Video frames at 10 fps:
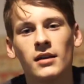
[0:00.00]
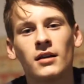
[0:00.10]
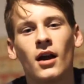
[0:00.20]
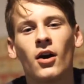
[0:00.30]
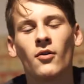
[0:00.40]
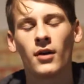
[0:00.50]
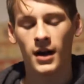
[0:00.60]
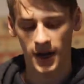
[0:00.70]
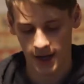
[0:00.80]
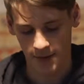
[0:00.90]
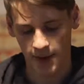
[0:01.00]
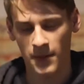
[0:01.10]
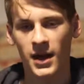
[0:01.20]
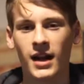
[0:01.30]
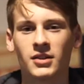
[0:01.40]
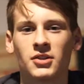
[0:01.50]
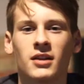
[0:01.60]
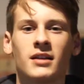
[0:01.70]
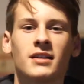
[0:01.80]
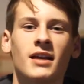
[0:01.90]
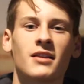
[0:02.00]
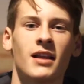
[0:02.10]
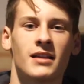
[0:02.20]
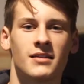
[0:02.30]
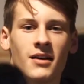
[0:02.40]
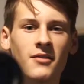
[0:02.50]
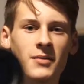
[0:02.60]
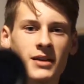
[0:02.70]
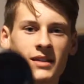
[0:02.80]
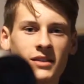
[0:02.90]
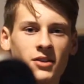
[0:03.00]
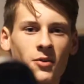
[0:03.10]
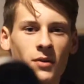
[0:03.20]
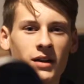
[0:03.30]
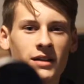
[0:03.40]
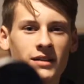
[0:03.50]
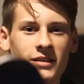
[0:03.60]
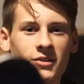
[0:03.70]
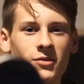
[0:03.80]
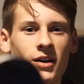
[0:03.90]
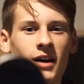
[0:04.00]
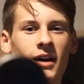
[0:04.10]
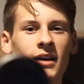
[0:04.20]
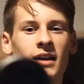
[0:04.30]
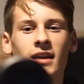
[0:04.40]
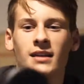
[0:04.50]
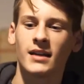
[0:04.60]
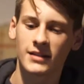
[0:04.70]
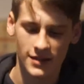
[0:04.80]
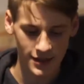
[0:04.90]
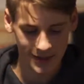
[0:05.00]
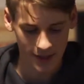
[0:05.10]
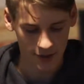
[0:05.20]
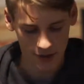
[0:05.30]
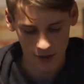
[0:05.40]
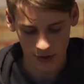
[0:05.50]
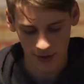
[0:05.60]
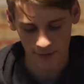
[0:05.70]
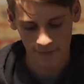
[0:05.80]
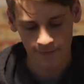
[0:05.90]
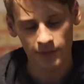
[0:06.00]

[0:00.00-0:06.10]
You know, I'm not actually going to take the lens off because I don't want it to get dusty or anything.